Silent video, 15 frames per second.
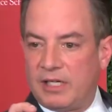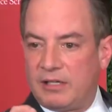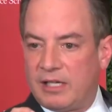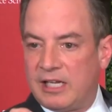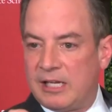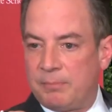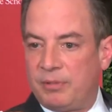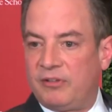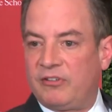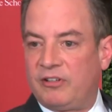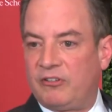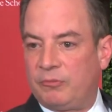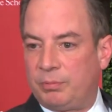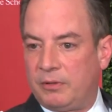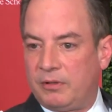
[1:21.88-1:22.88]
campus
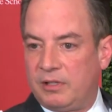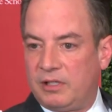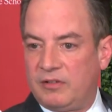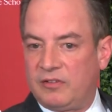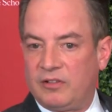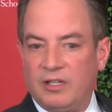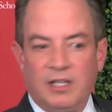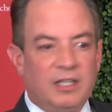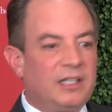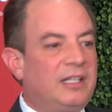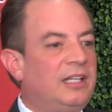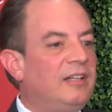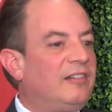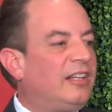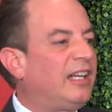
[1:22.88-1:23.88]
experience,
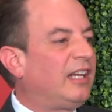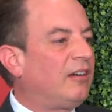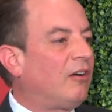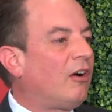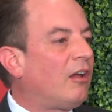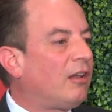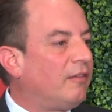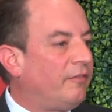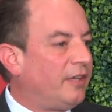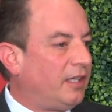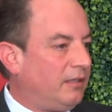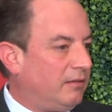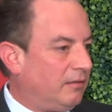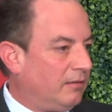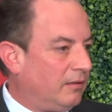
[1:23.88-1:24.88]
kids hate all of it.
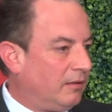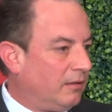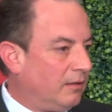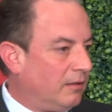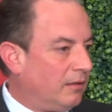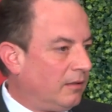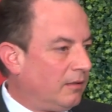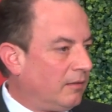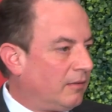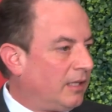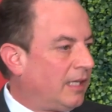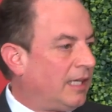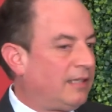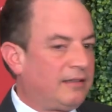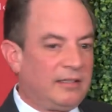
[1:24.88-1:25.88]

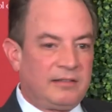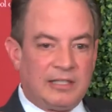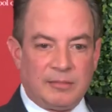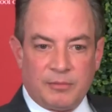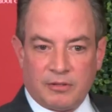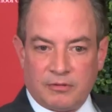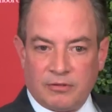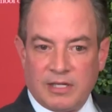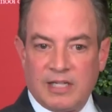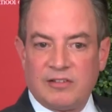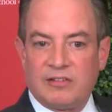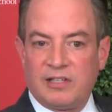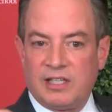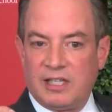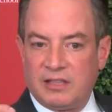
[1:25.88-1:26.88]
They hate the
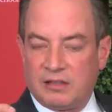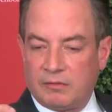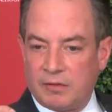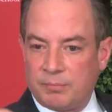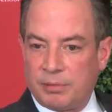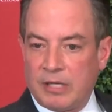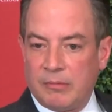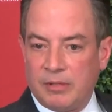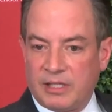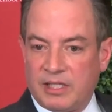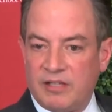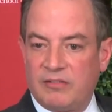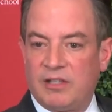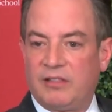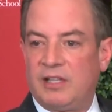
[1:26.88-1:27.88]
Democrats, they hate the
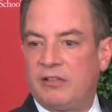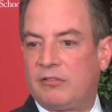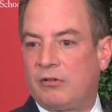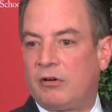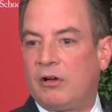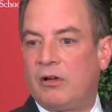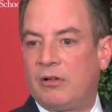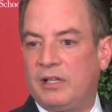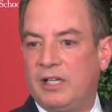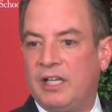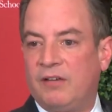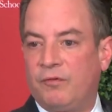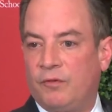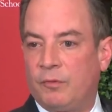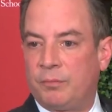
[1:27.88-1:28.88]
Republicans, they think they're all
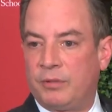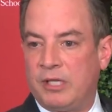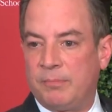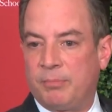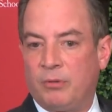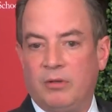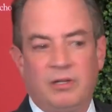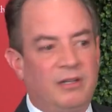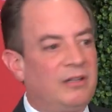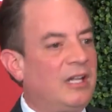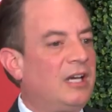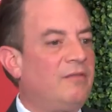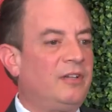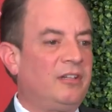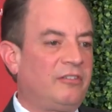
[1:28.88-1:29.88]
hateful people, and a
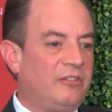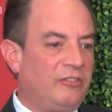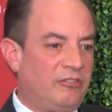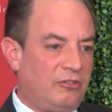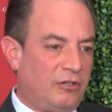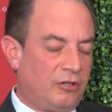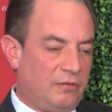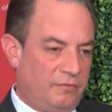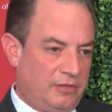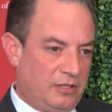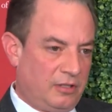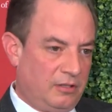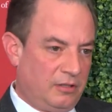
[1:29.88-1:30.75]
lot of it's deserved.